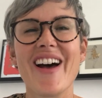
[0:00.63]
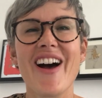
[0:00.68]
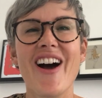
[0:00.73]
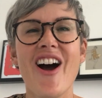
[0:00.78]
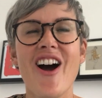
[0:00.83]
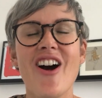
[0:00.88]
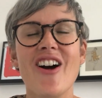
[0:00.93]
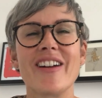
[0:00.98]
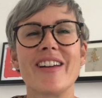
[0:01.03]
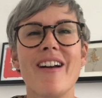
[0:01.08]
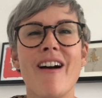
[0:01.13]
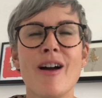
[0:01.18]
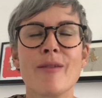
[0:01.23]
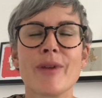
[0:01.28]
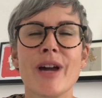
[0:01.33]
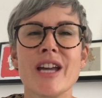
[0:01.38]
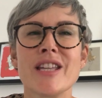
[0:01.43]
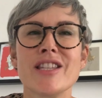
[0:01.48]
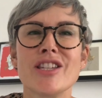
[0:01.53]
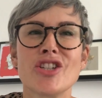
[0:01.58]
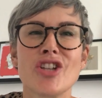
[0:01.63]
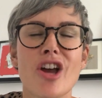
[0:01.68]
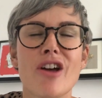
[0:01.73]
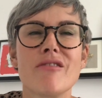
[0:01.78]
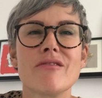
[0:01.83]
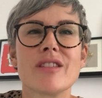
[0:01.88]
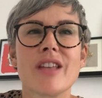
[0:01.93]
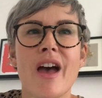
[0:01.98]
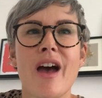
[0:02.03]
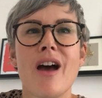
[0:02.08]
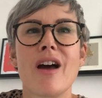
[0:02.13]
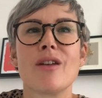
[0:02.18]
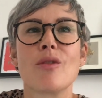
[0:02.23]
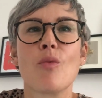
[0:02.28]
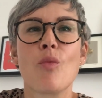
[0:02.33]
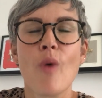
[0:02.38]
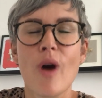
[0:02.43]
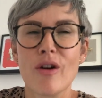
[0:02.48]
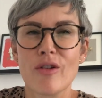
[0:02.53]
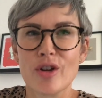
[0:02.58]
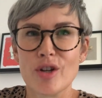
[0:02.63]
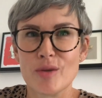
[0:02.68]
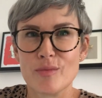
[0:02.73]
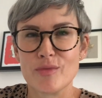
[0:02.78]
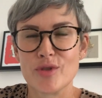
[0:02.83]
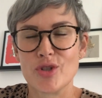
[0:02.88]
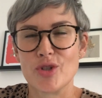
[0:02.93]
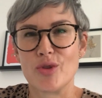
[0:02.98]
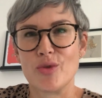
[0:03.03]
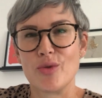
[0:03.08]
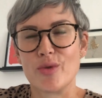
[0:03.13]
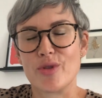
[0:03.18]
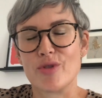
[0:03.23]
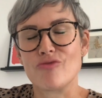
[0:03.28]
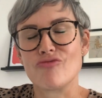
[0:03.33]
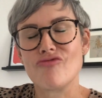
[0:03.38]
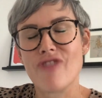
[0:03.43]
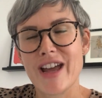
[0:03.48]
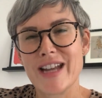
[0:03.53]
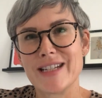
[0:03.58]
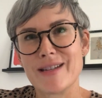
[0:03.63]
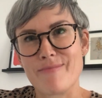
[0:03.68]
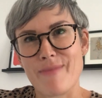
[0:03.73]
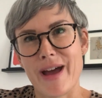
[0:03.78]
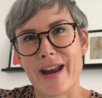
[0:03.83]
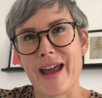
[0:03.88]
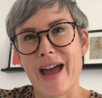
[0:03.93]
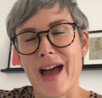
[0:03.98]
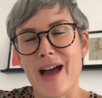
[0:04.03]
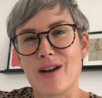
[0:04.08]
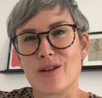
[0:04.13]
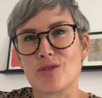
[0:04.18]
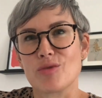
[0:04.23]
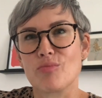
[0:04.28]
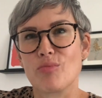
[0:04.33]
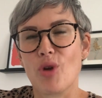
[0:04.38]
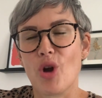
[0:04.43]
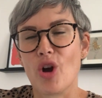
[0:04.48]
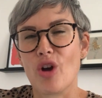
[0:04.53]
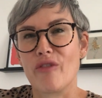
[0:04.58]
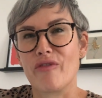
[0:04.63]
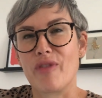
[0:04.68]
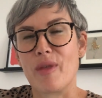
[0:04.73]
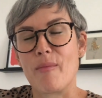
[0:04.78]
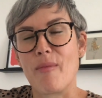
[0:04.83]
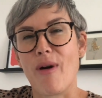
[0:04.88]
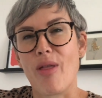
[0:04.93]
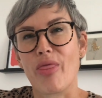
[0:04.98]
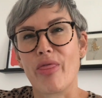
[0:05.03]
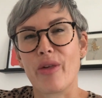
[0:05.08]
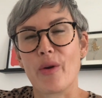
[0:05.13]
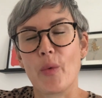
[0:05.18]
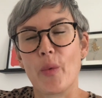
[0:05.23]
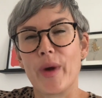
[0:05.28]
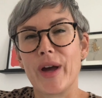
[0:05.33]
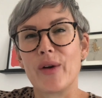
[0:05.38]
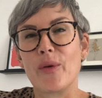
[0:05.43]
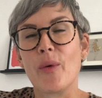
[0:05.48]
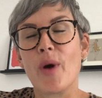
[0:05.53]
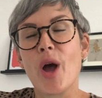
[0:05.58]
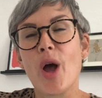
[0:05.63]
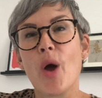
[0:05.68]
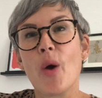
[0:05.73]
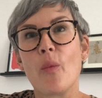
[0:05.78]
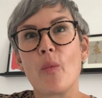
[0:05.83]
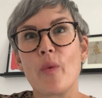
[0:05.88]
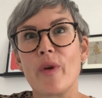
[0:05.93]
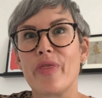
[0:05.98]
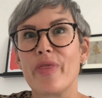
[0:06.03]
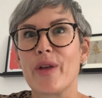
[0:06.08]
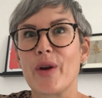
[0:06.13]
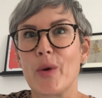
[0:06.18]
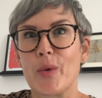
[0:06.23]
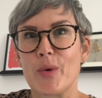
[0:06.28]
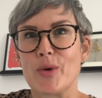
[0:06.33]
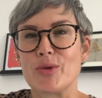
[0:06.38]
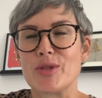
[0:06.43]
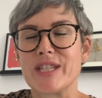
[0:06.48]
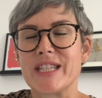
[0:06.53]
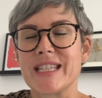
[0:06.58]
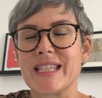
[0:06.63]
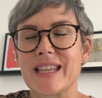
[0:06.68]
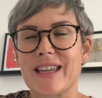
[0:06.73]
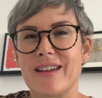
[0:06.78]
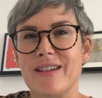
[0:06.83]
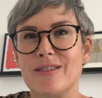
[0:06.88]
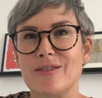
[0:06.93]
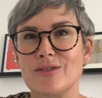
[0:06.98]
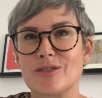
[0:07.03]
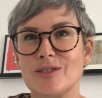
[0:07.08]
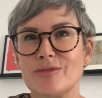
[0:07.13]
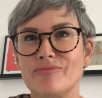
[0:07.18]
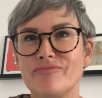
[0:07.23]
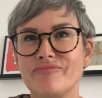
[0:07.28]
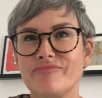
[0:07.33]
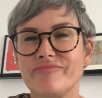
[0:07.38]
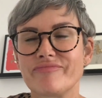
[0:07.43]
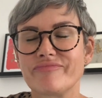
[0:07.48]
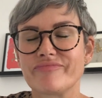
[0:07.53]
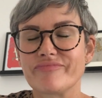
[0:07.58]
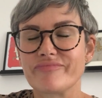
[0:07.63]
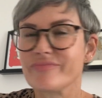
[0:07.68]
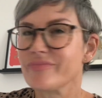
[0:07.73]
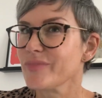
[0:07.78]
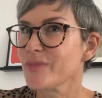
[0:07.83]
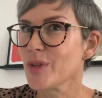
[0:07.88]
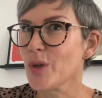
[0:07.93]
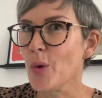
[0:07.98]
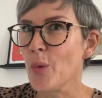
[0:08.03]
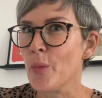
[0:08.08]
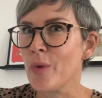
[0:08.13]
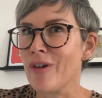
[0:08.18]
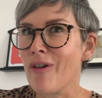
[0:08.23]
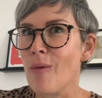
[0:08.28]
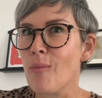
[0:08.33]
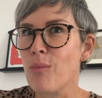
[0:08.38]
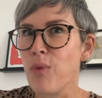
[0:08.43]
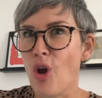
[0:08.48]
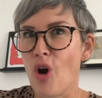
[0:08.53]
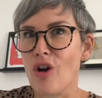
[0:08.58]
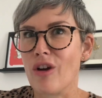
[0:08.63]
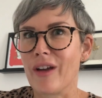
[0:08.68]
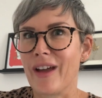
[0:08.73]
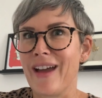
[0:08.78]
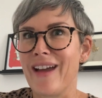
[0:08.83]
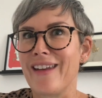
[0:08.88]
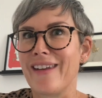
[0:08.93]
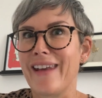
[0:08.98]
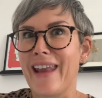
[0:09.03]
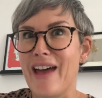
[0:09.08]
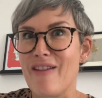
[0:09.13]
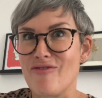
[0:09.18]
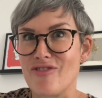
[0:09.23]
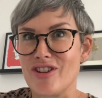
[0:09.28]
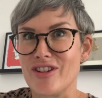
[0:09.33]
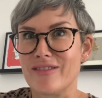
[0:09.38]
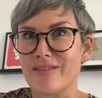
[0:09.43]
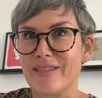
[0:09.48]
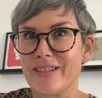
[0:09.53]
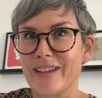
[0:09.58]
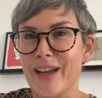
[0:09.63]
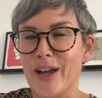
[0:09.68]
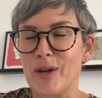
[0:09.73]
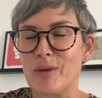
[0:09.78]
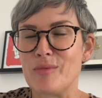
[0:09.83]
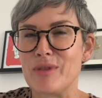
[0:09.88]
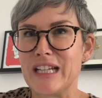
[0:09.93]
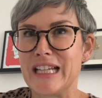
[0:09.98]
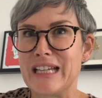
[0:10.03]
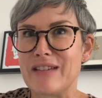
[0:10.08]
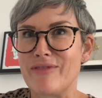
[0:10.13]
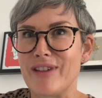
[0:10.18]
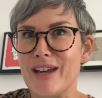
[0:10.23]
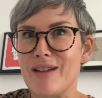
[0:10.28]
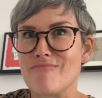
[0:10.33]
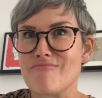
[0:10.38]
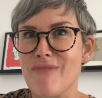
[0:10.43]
Hi, I'm Katy Jones and welcome to the Red Manor House Block of the Month quilt with the Quilters Guild. We're on block 11, can you believe it?